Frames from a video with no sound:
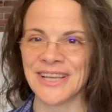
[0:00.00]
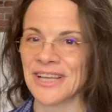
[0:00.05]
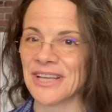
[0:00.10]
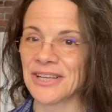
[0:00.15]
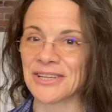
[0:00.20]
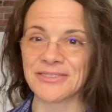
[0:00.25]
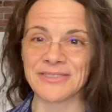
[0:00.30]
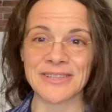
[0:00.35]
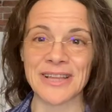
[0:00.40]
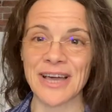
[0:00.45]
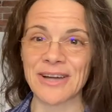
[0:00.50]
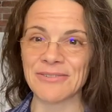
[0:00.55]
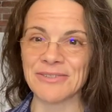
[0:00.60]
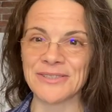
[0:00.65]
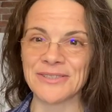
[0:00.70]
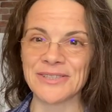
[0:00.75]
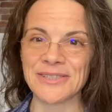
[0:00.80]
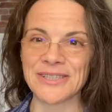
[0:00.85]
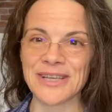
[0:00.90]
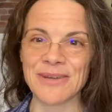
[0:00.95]
because now
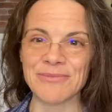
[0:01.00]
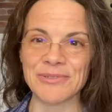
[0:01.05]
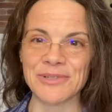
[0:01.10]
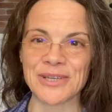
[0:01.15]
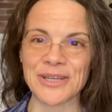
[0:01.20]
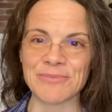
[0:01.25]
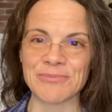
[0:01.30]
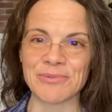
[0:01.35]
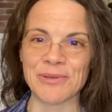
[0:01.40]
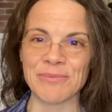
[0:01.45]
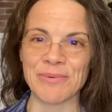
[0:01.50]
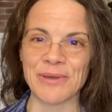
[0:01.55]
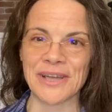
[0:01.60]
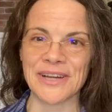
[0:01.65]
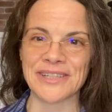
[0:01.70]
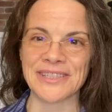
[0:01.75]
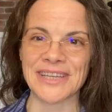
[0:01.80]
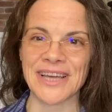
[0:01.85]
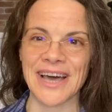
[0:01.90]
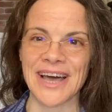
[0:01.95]
is the time to get
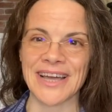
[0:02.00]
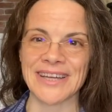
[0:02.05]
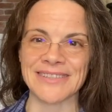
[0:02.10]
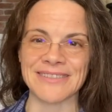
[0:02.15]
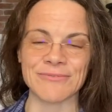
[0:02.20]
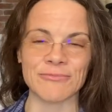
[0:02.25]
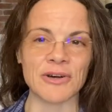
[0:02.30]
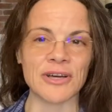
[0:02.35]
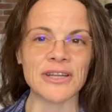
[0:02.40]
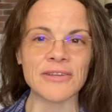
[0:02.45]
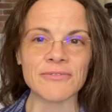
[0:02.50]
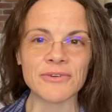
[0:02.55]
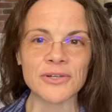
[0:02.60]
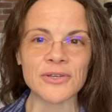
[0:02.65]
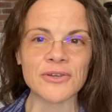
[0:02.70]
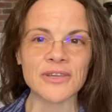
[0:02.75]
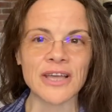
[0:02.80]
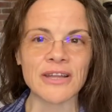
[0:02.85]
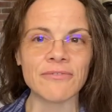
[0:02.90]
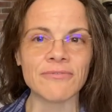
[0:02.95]
prepared, guys. Whatever
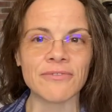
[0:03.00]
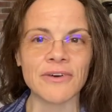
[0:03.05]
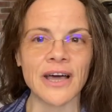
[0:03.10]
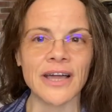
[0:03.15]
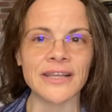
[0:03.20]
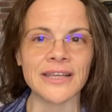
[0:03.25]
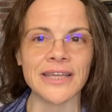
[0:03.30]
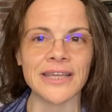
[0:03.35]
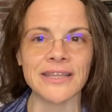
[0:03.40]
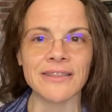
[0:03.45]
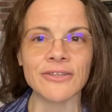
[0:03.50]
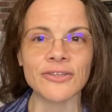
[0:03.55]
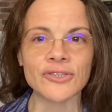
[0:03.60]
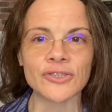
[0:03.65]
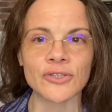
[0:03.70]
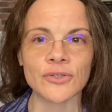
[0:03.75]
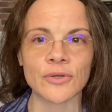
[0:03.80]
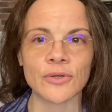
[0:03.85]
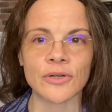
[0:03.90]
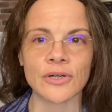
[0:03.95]
you can find in the
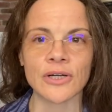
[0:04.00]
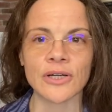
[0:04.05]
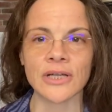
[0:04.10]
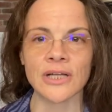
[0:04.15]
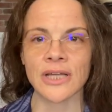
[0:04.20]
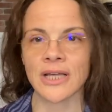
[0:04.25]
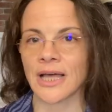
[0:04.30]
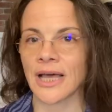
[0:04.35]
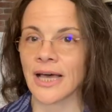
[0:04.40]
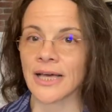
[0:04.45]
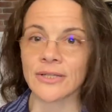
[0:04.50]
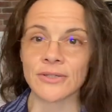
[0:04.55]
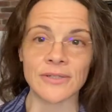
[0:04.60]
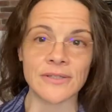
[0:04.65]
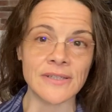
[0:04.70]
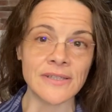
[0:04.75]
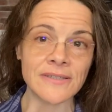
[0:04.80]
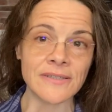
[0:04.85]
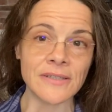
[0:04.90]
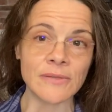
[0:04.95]
store at a
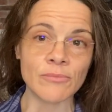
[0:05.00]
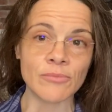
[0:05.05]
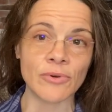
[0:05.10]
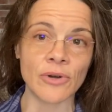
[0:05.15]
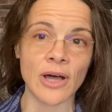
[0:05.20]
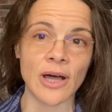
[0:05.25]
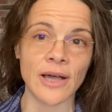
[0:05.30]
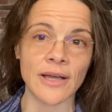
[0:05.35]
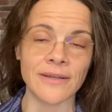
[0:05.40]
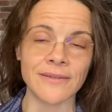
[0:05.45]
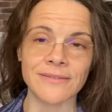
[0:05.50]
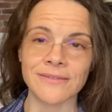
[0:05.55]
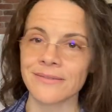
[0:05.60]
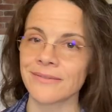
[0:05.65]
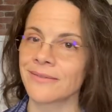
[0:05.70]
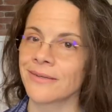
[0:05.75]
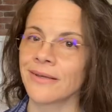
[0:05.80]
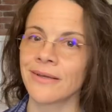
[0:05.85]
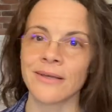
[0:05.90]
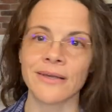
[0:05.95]
decent
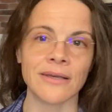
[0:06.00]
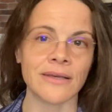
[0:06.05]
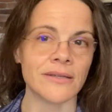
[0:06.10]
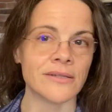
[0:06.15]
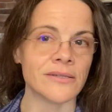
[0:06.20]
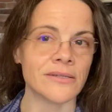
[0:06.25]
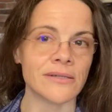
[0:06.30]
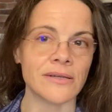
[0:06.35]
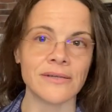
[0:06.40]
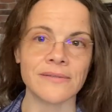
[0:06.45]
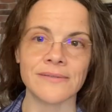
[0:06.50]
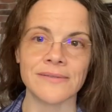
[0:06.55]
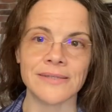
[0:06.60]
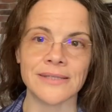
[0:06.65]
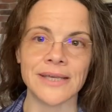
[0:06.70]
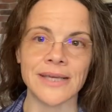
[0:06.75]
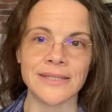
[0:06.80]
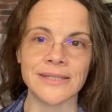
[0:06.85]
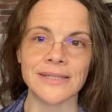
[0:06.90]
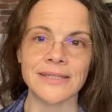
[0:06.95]
price, just
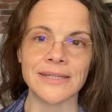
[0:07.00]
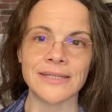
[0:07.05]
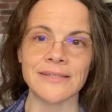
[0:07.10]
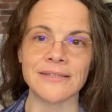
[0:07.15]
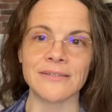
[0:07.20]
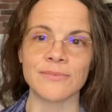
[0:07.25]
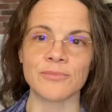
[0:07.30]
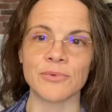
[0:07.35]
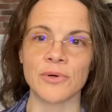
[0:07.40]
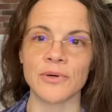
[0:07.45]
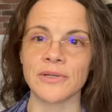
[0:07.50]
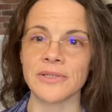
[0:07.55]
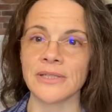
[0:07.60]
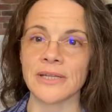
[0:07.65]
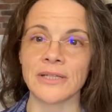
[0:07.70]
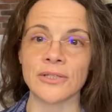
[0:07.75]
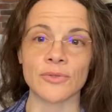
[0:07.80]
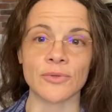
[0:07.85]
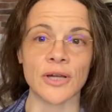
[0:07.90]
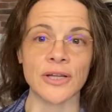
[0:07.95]
get it at this point
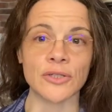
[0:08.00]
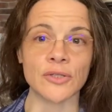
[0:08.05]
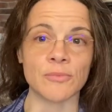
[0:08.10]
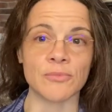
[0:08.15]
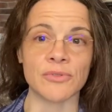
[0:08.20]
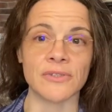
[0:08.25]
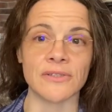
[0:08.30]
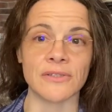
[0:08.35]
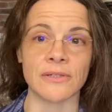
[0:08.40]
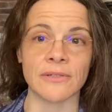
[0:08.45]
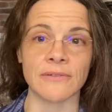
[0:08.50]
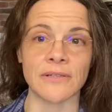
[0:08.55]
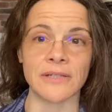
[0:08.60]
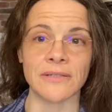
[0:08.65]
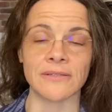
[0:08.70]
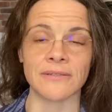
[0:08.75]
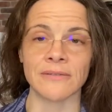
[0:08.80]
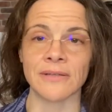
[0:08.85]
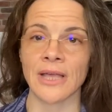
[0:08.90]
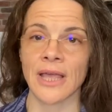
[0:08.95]
and try to preserve
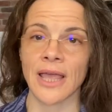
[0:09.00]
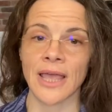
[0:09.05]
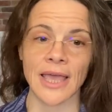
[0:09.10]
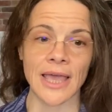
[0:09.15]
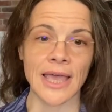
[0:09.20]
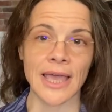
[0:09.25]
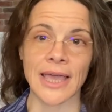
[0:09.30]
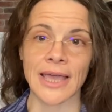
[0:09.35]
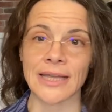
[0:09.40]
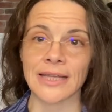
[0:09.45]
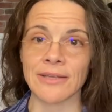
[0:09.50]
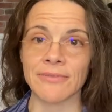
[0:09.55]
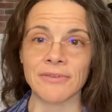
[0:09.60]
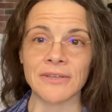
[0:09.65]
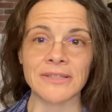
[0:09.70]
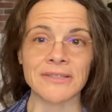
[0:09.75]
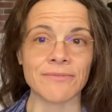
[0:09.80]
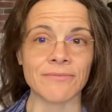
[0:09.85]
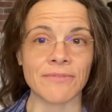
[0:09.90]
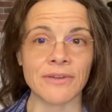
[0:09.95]
it. And if
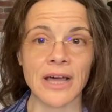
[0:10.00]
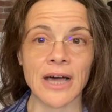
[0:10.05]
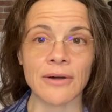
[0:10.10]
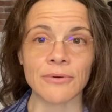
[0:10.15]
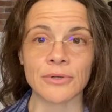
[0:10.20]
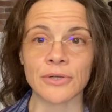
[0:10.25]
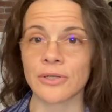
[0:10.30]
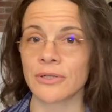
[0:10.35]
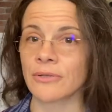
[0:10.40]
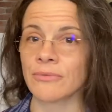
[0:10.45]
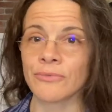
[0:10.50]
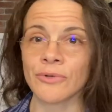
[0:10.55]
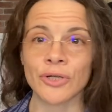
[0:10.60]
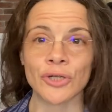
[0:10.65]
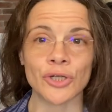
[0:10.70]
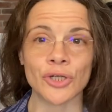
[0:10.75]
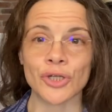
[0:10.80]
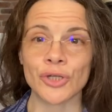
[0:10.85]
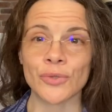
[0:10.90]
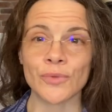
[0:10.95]
it's flour,
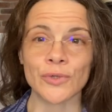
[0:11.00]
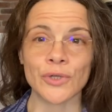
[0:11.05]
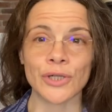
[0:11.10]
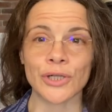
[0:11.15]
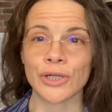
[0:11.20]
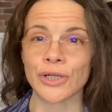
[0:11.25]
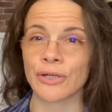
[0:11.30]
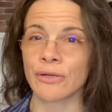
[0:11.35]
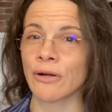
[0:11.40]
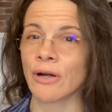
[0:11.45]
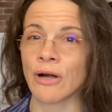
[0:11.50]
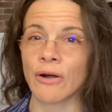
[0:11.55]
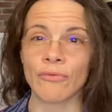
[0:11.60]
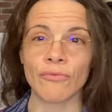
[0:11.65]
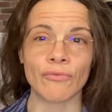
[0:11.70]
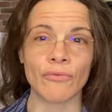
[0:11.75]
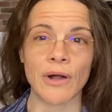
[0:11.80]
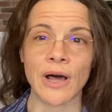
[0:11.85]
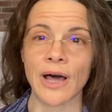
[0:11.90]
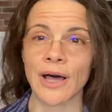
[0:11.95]
sugar,
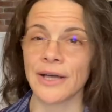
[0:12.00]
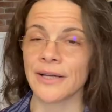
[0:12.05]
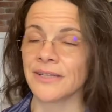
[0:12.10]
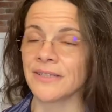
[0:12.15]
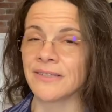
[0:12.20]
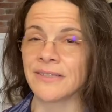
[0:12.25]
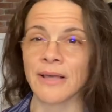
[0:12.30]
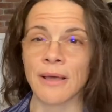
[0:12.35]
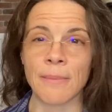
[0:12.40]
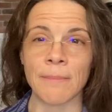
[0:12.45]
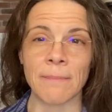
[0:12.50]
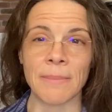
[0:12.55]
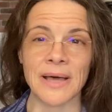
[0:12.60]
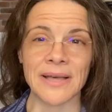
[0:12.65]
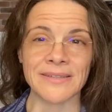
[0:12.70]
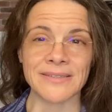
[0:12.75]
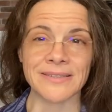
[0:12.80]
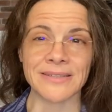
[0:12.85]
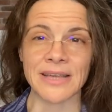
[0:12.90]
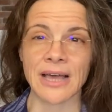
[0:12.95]
rice,
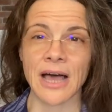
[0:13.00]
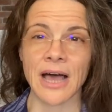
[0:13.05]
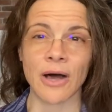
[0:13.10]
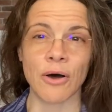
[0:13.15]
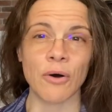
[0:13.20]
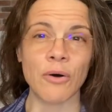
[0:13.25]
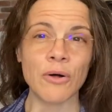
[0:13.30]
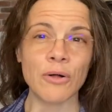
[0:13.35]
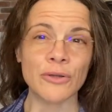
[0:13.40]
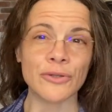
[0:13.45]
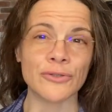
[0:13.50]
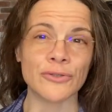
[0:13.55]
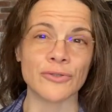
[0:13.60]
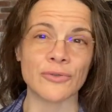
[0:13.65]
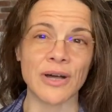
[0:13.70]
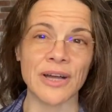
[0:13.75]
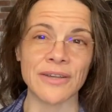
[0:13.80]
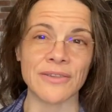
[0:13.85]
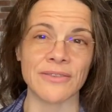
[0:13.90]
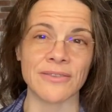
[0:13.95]
pasta, all the
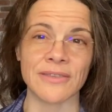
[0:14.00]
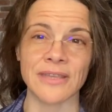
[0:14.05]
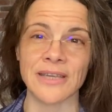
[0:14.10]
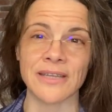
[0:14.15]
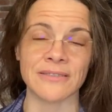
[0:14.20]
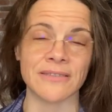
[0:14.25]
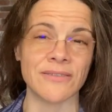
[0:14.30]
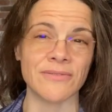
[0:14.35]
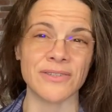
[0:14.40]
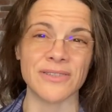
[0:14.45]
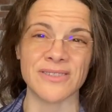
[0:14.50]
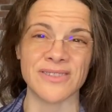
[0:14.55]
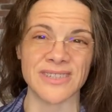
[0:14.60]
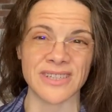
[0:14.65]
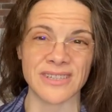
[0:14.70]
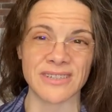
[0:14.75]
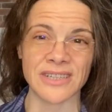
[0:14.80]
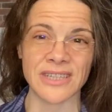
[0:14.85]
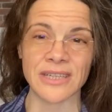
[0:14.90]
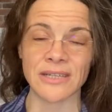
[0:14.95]
dry things, even
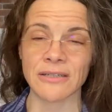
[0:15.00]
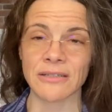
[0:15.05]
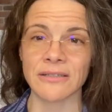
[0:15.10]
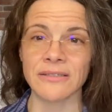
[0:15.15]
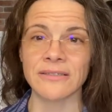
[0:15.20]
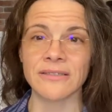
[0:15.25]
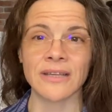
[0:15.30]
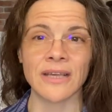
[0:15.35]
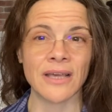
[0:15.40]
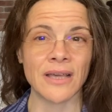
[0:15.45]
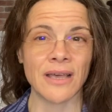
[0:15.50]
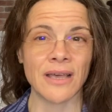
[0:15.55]
cereals,